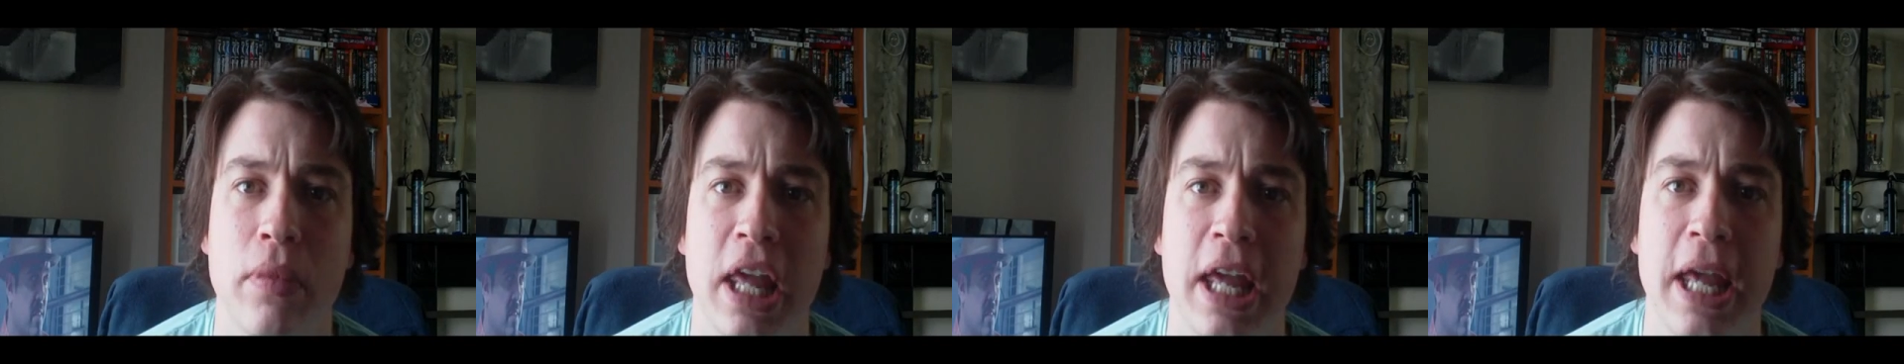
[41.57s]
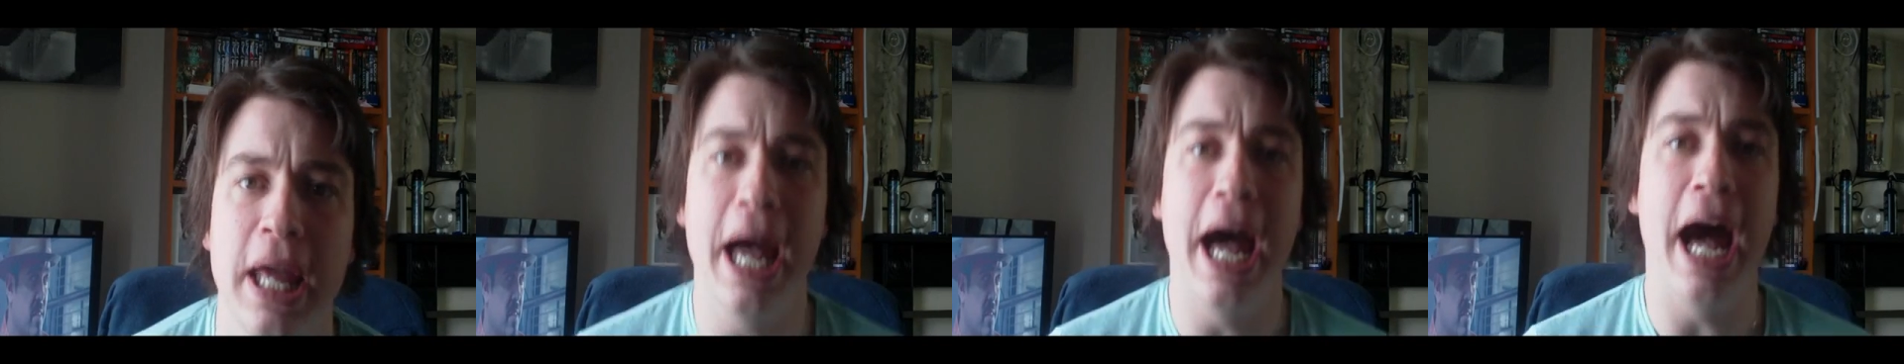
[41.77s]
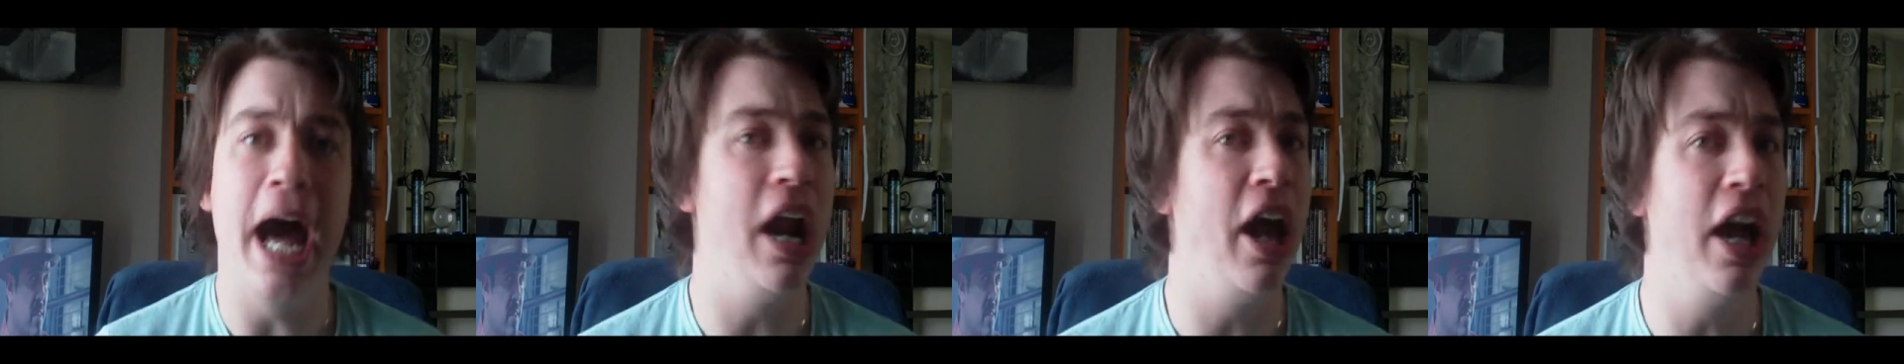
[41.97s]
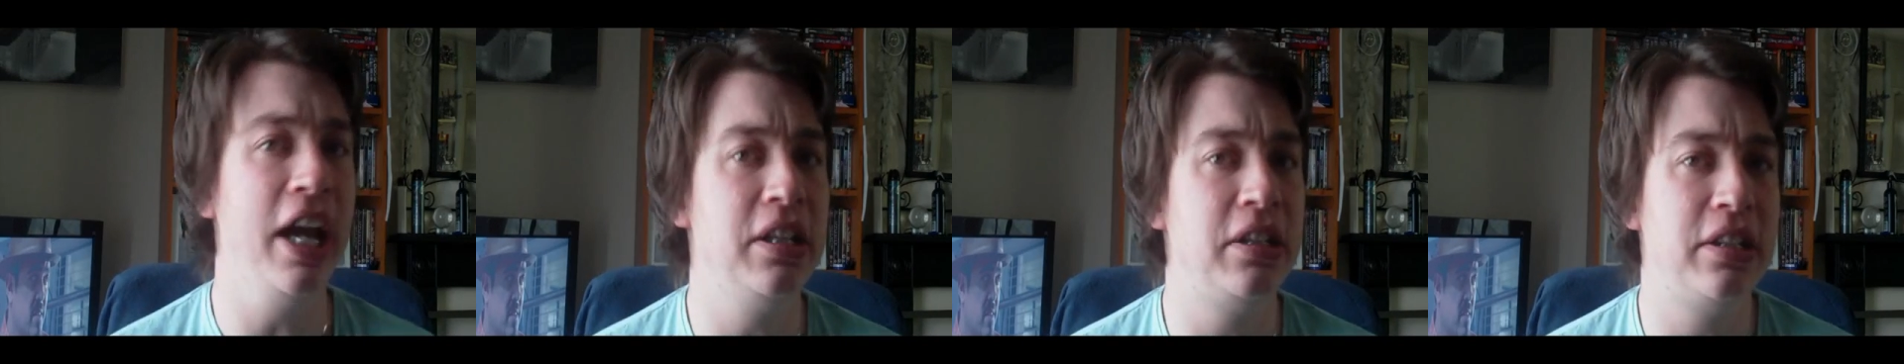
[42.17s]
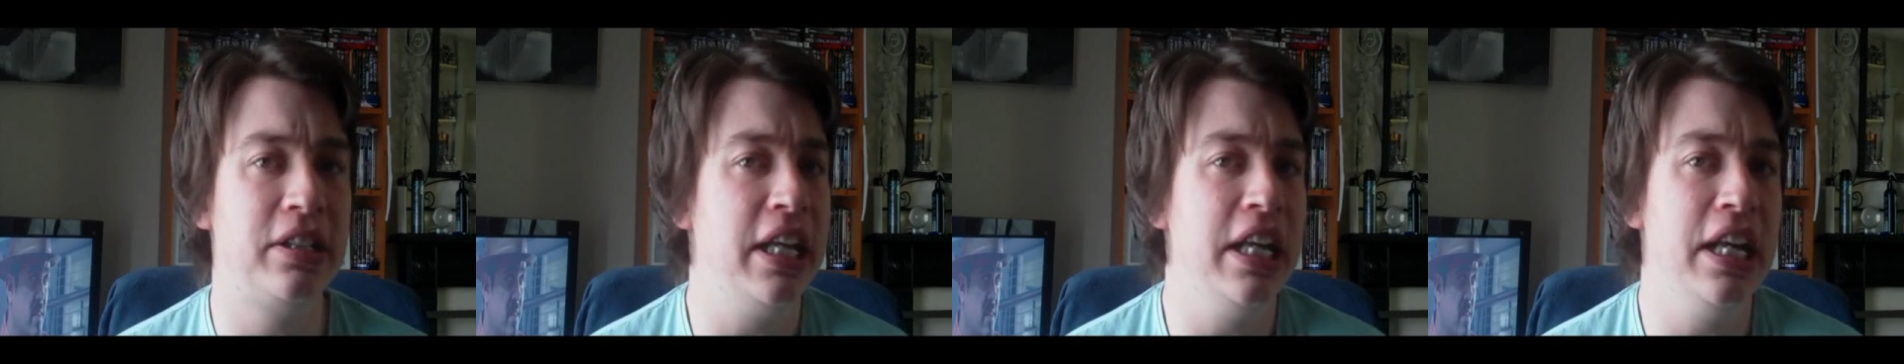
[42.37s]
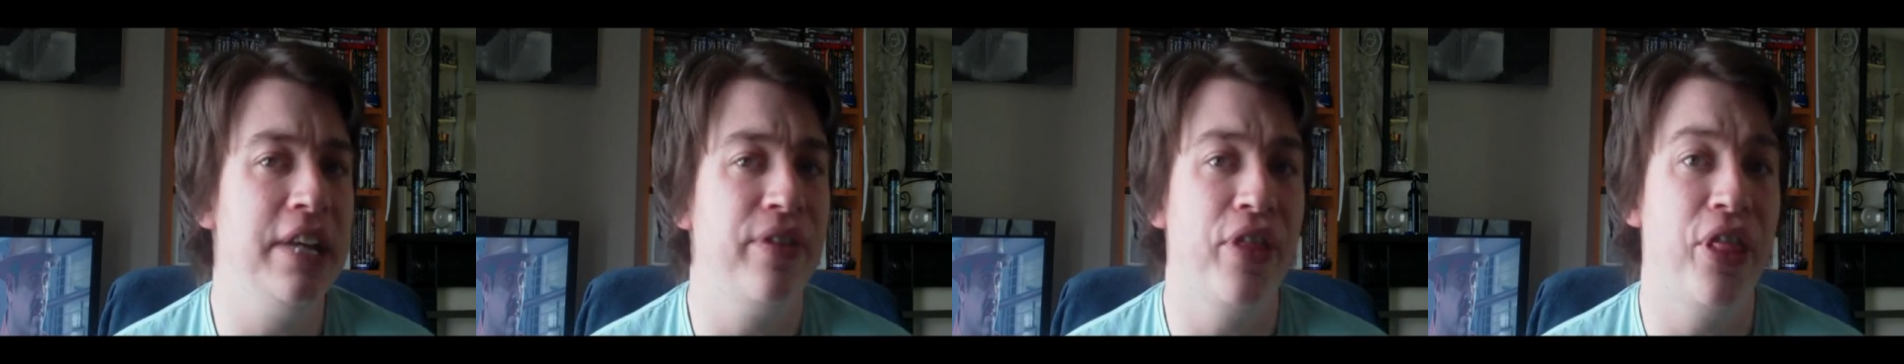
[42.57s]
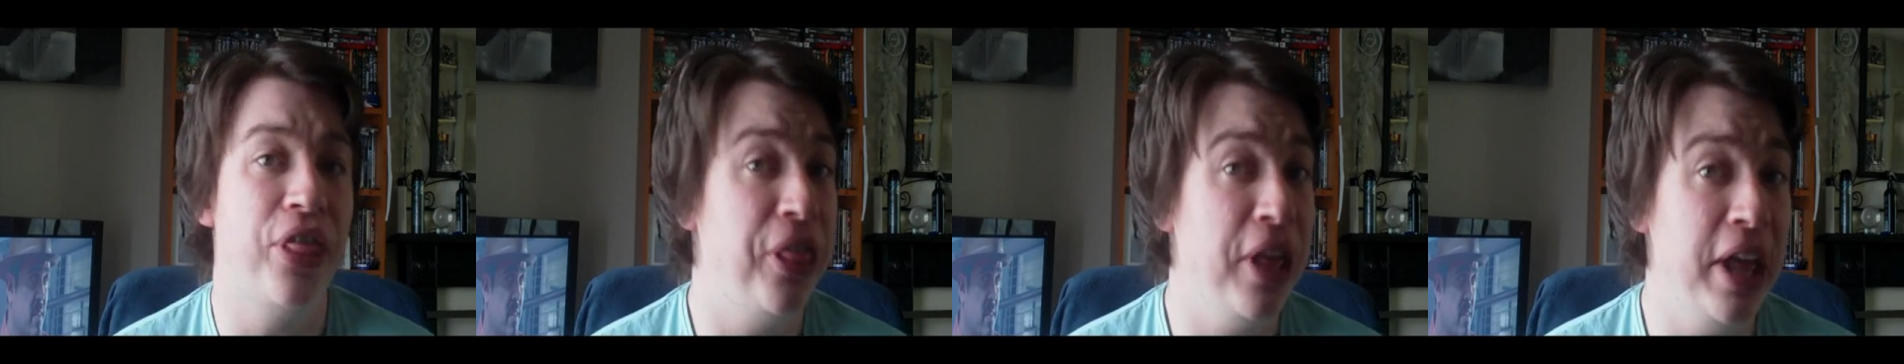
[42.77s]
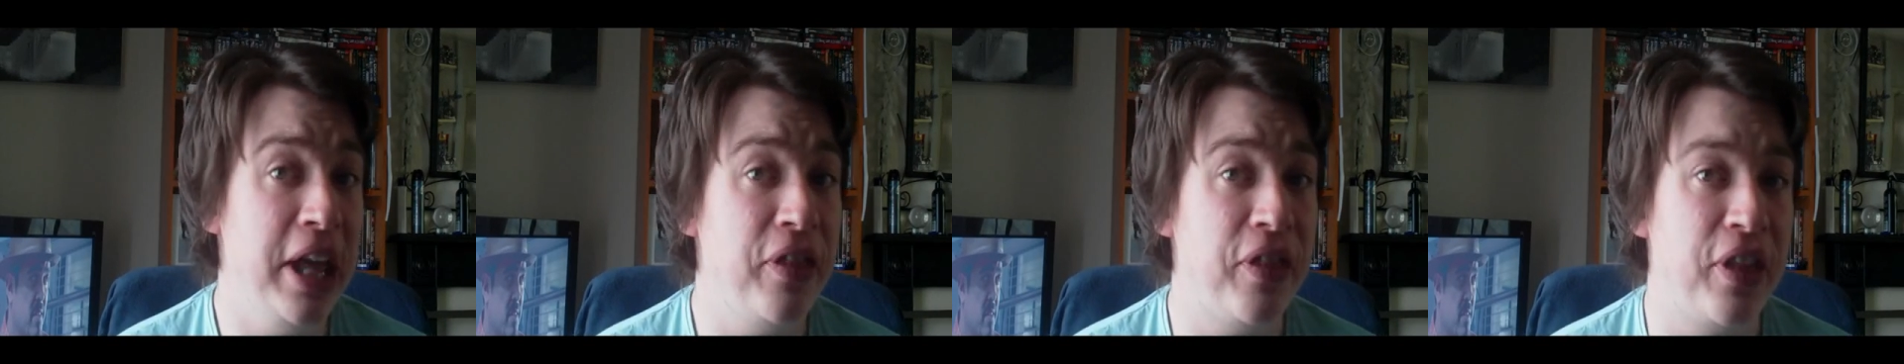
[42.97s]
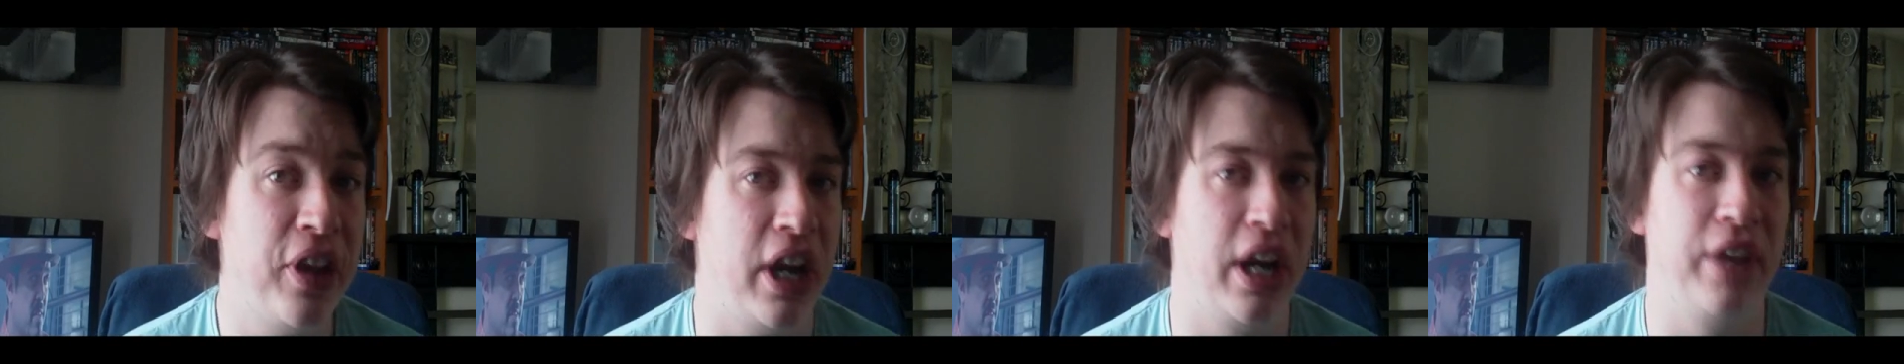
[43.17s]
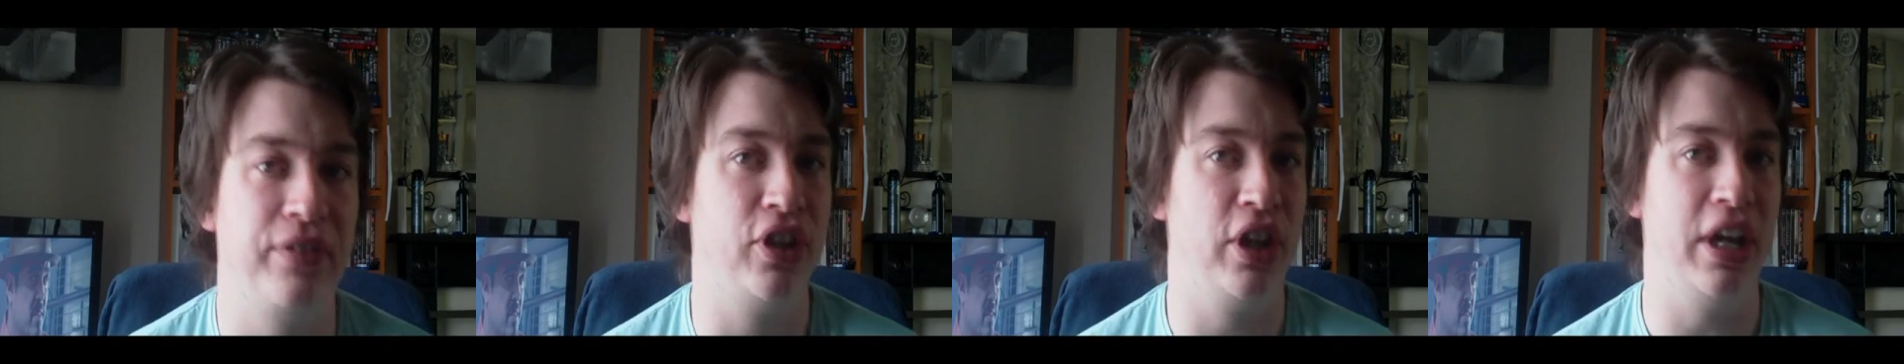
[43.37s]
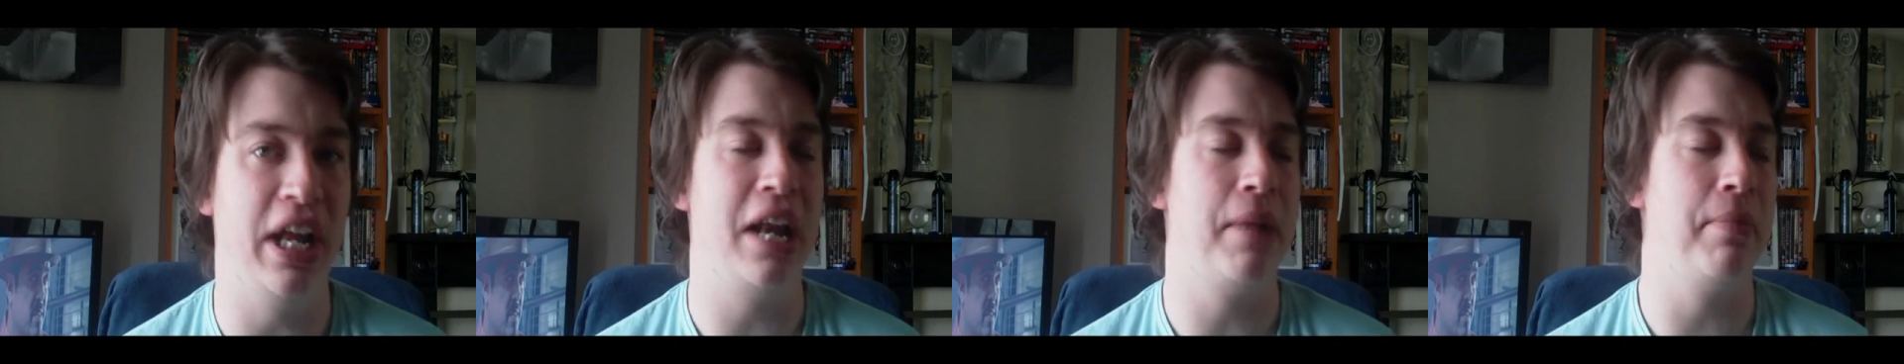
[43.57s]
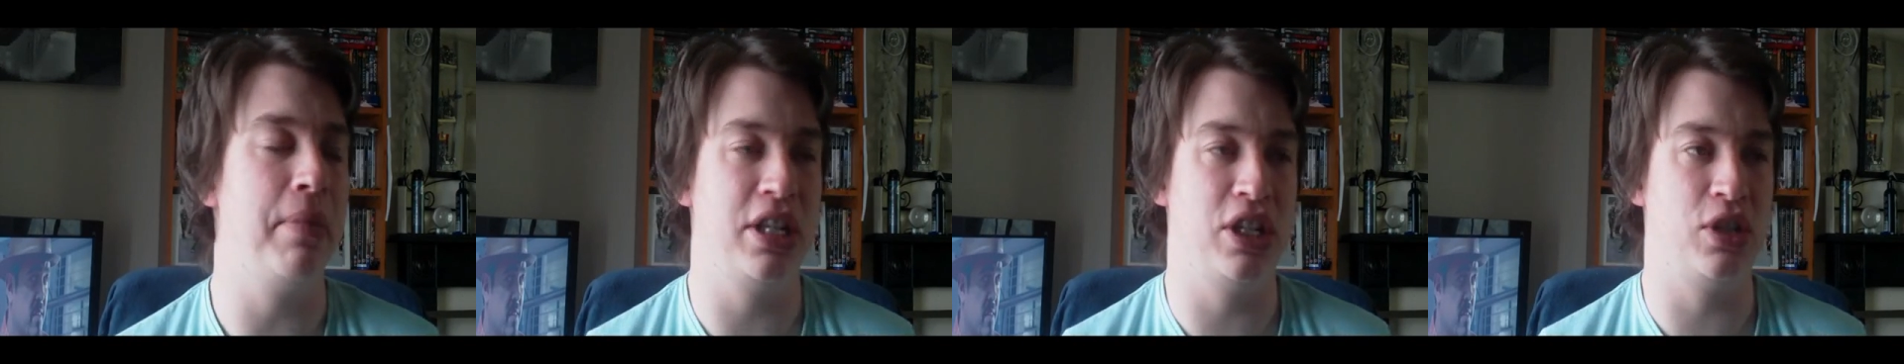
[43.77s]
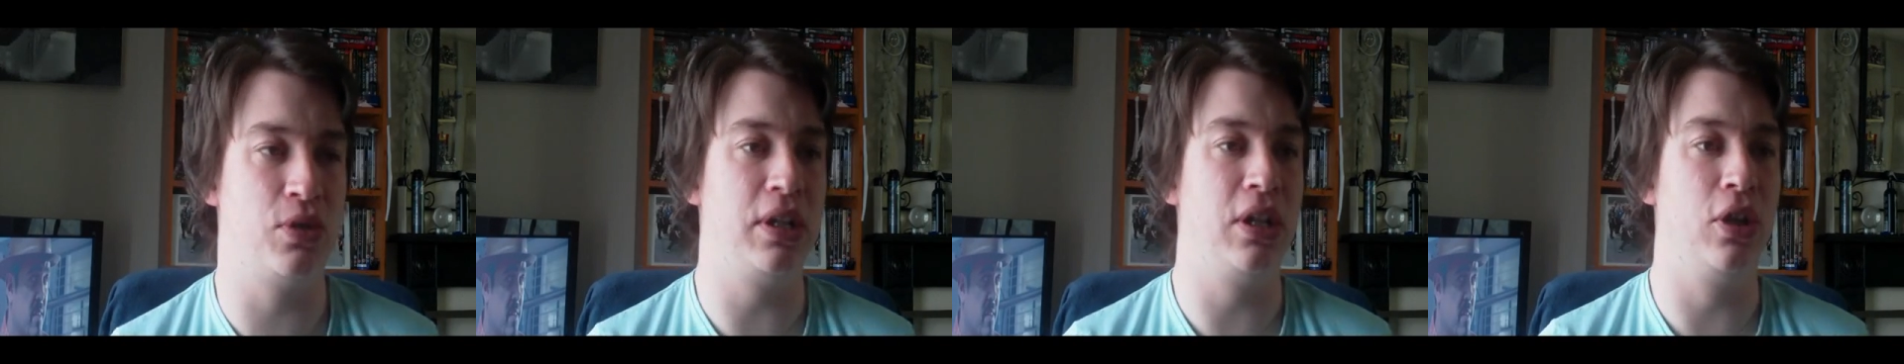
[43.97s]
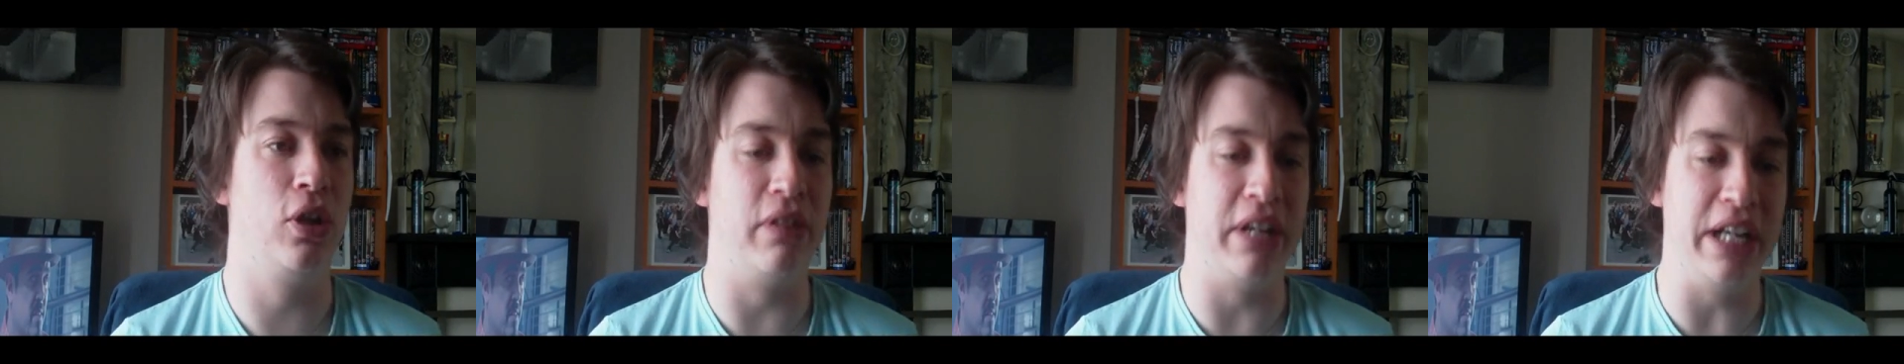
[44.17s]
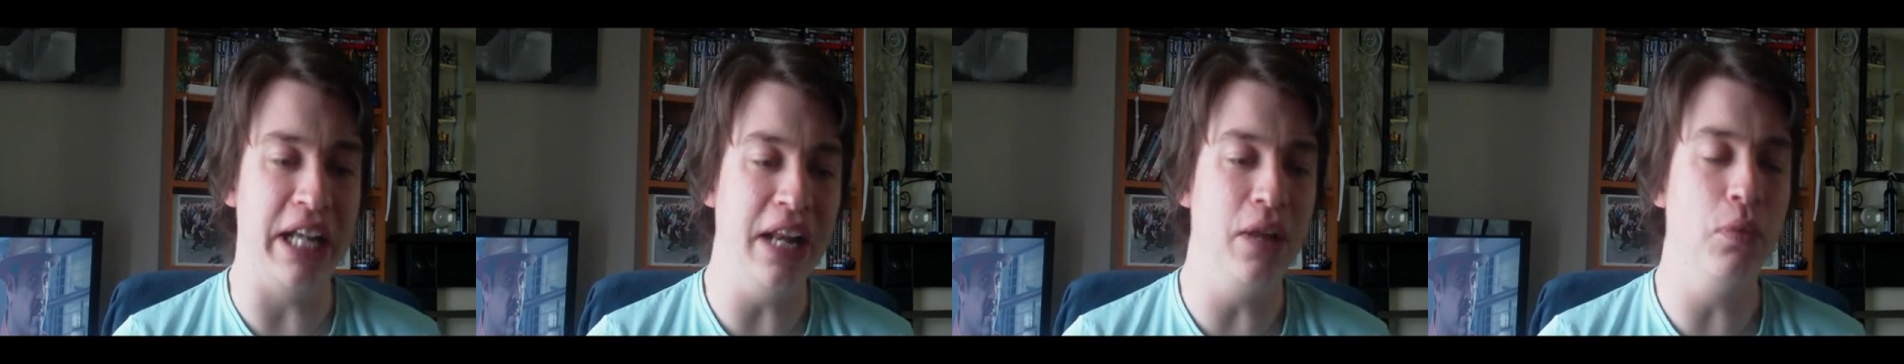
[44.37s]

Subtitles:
And I didn't even think that I'd have done Animated Swindle already.